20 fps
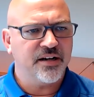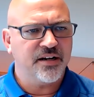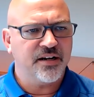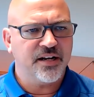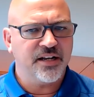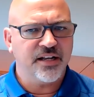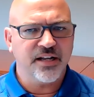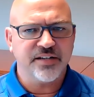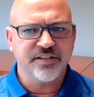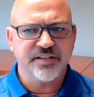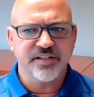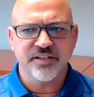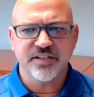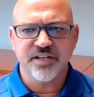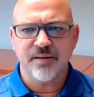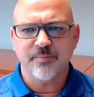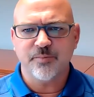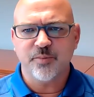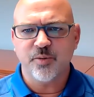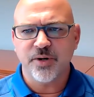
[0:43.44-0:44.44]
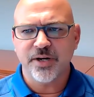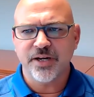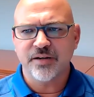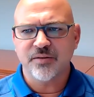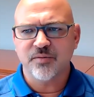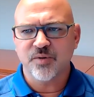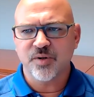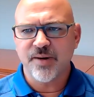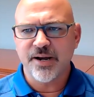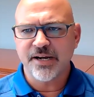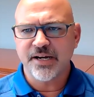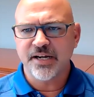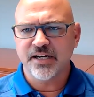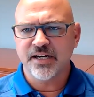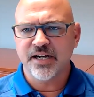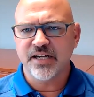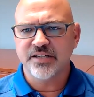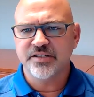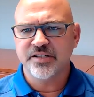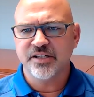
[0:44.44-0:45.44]
unless at some point we're
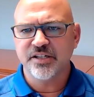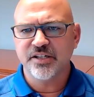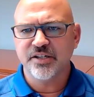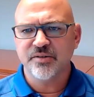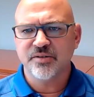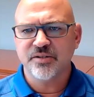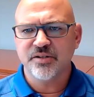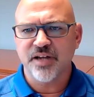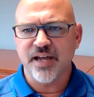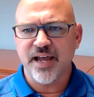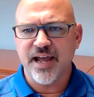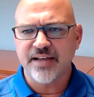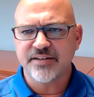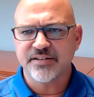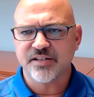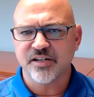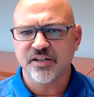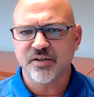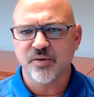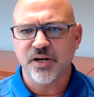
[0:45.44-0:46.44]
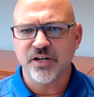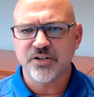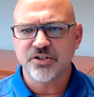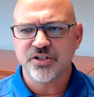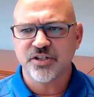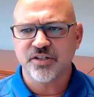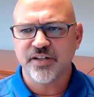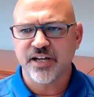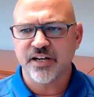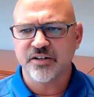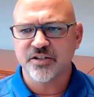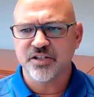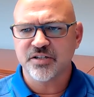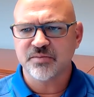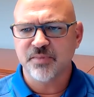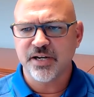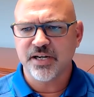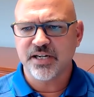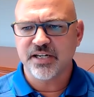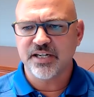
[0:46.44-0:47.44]
recognizing you to ask a question. That'll
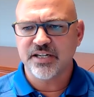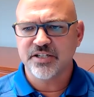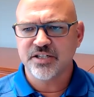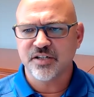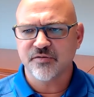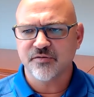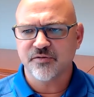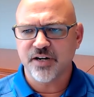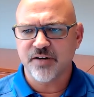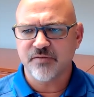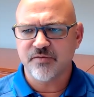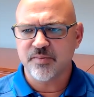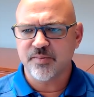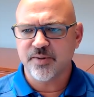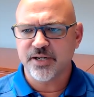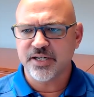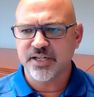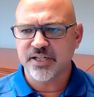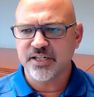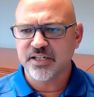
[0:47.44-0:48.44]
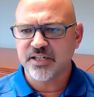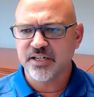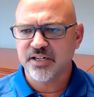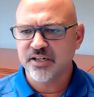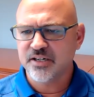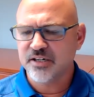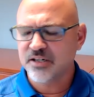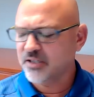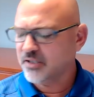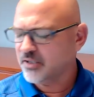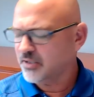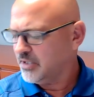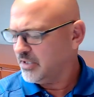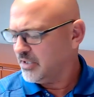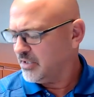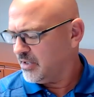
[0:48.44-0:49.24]
just make it easier for everybody to hear.